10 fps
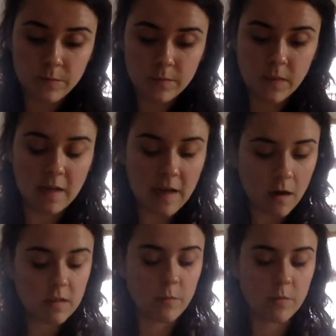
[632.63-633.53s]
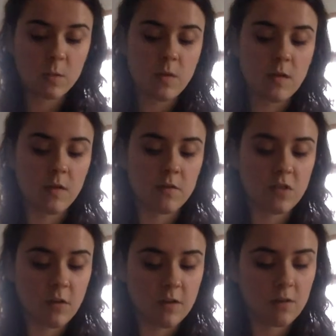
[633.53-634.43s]
And now they were speaking of
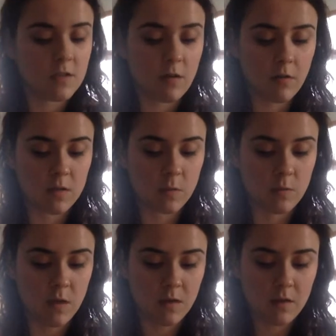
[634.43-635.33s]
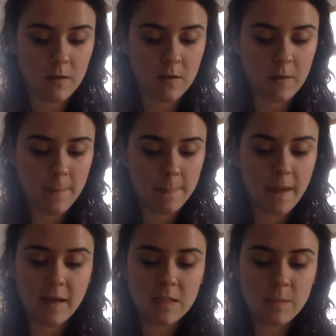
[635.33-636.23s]
sharing their secrets with me.
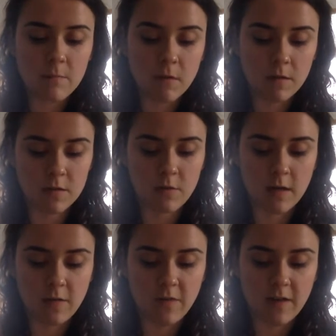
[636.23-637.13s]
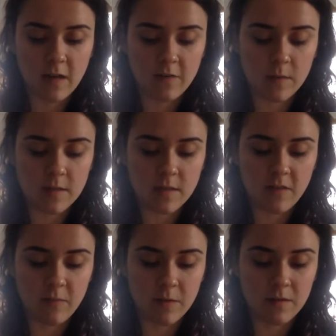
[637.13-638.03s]
I had spent months trying to find out for
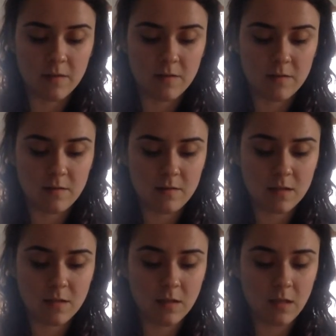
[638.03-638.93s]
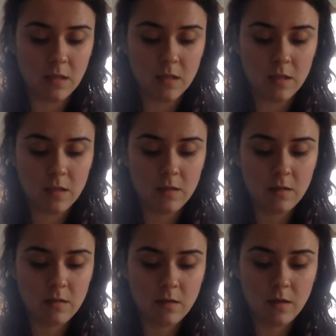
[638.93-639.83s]
myself, but suddenly,
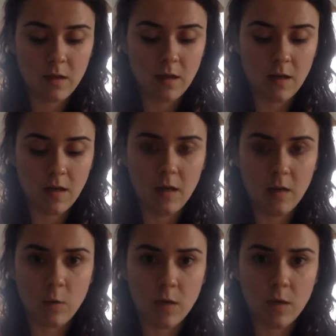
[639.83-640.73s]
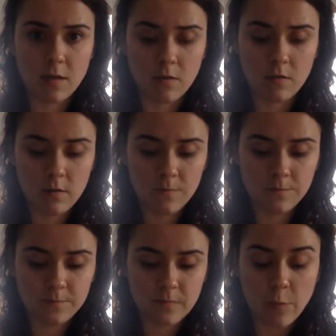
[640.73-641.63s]
I didn't want to know.
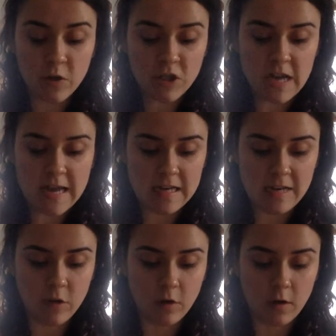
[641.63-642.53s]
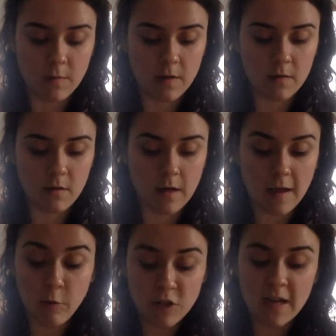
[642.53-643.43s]
I wished I hadn't even heard my I
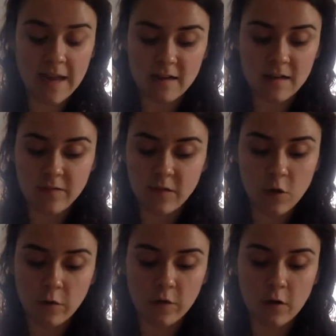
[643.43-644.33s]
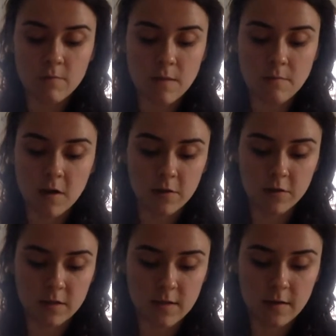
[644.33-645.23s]
wish I hadn't even overheard my mother
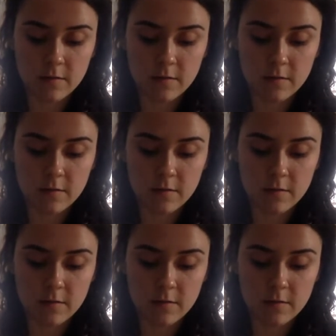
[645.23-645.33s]
just now.